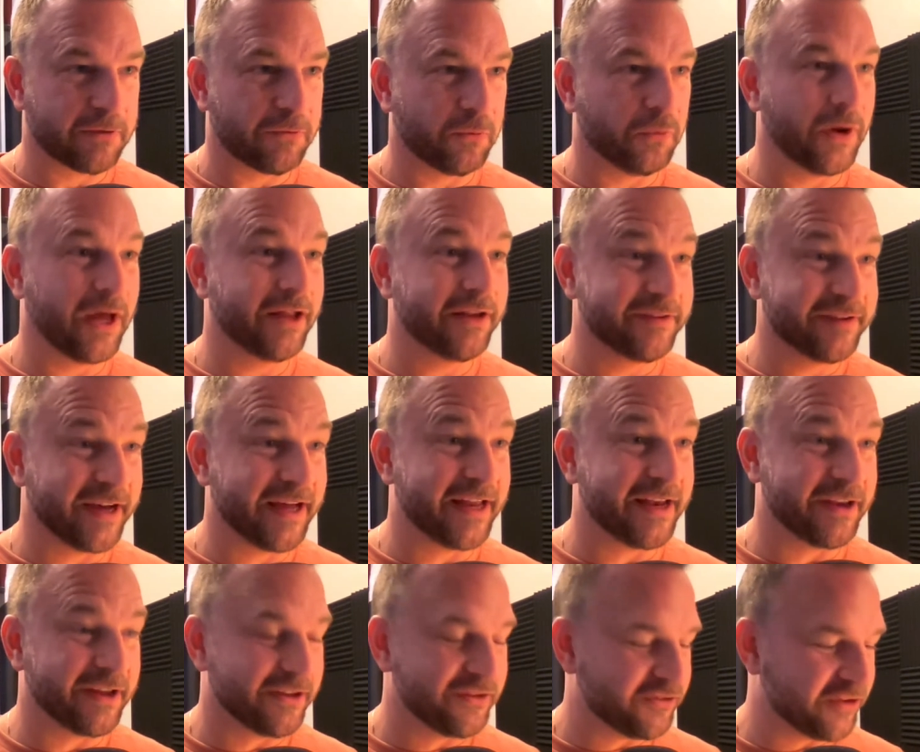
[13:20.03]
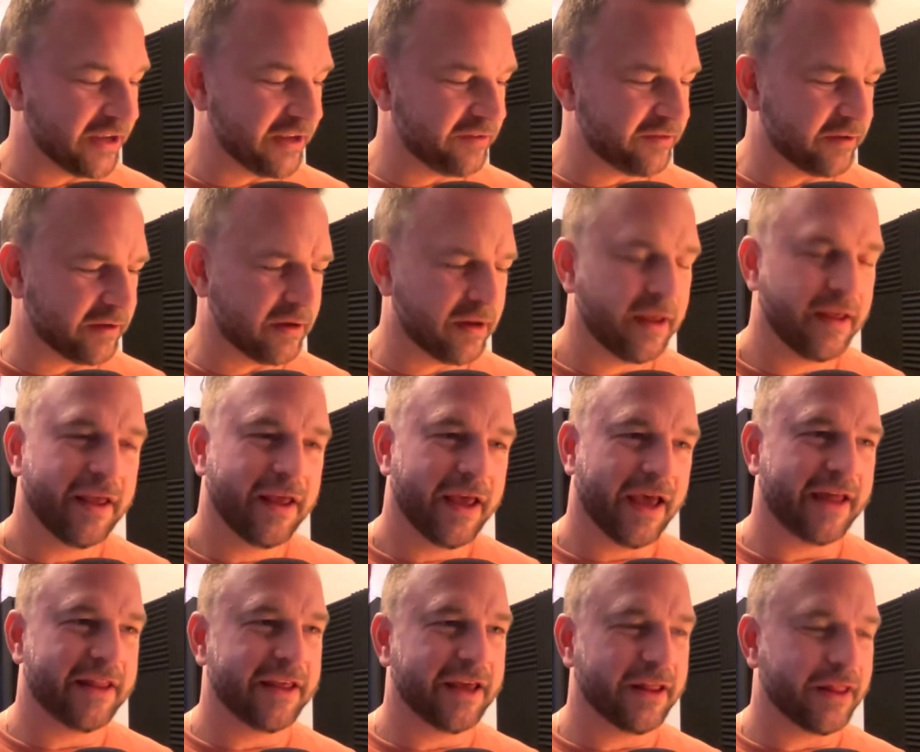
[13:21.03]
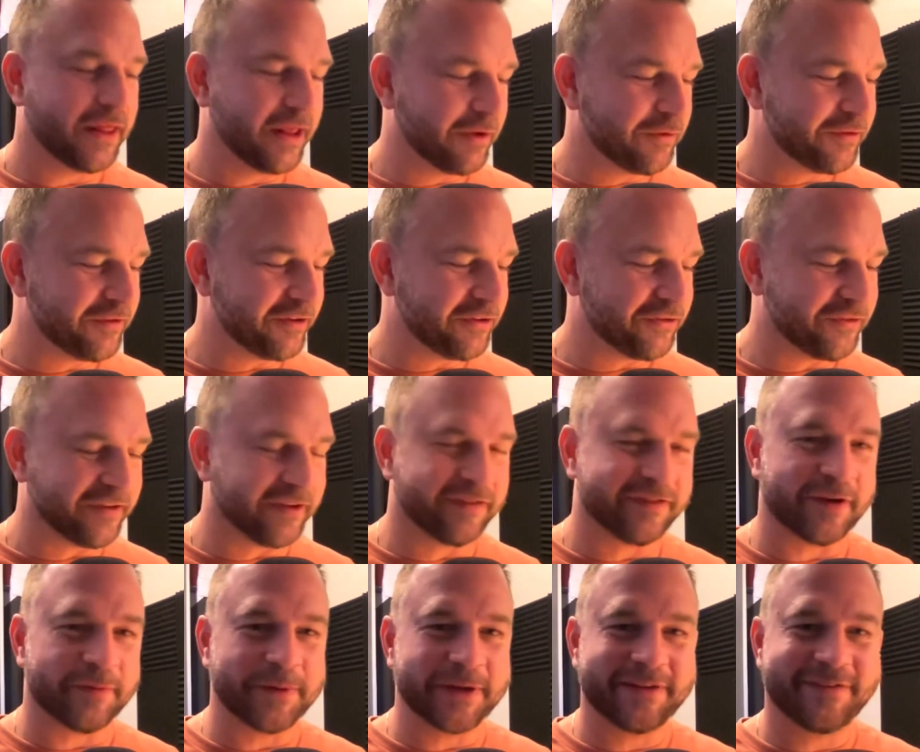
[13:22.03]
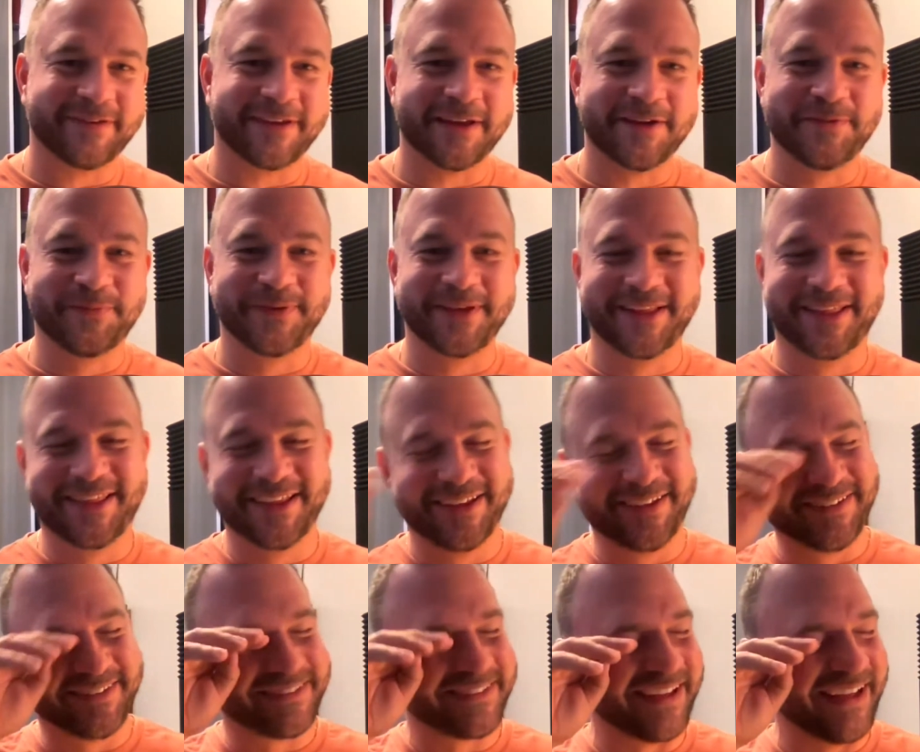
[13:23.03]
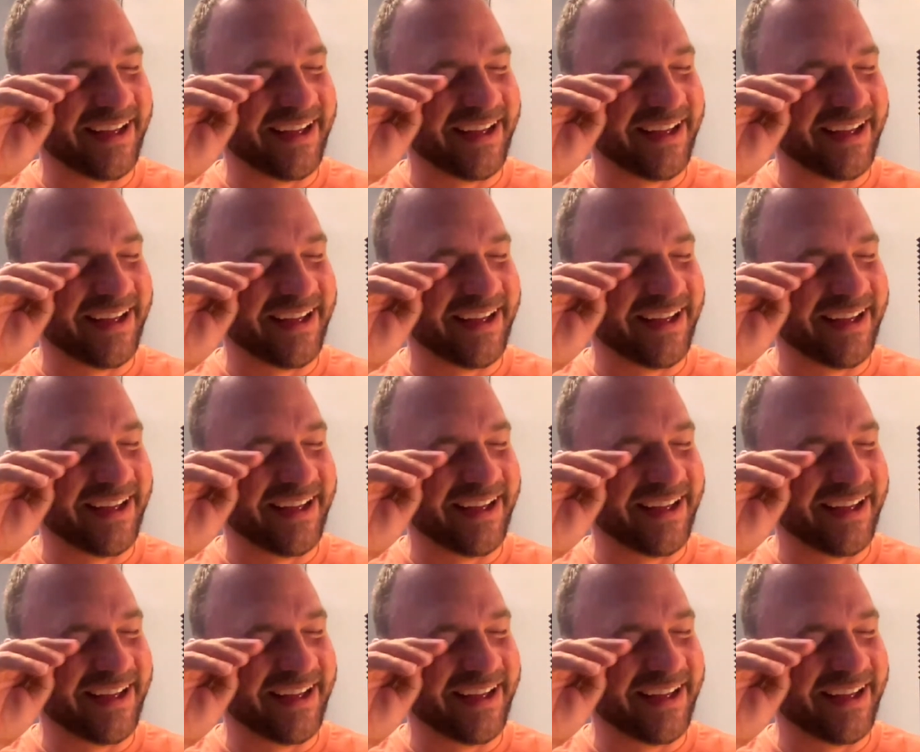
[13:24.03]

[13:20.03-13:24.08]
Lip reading: well done, Jason. And the other thing was interesting. Somebody sent me this.